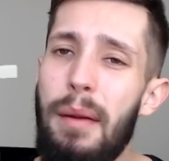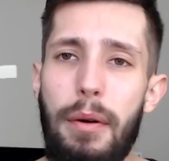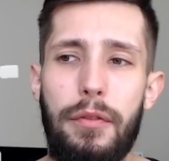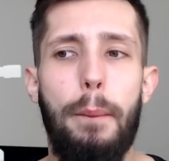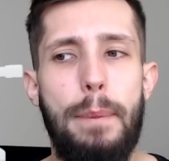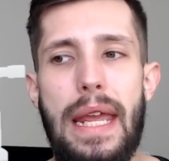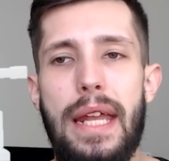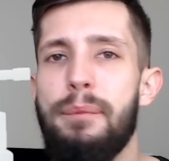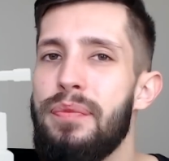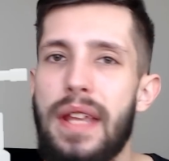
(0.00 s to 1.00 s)
But for the
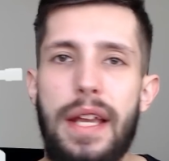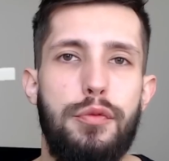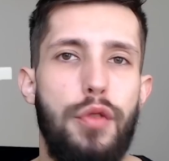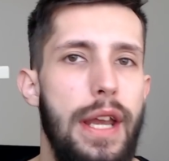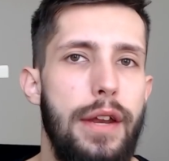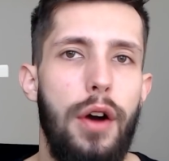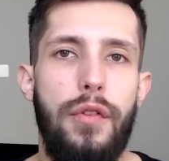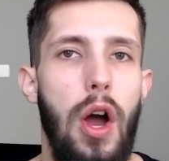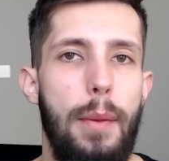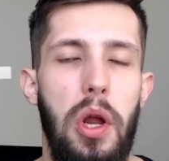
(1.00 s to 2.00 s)
beard, it's really not a
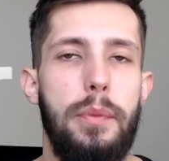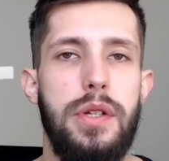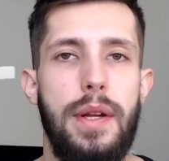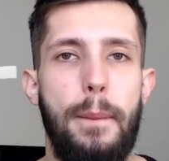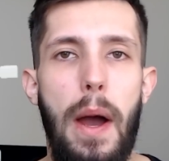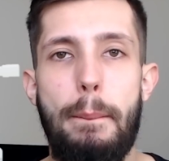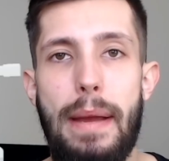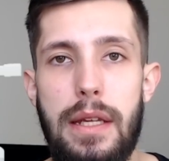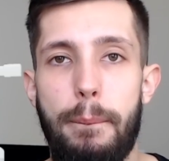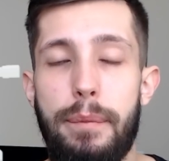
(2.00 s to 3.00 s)
viable option in my
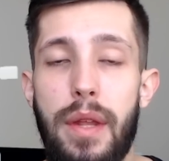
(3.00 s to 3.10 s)
opinion.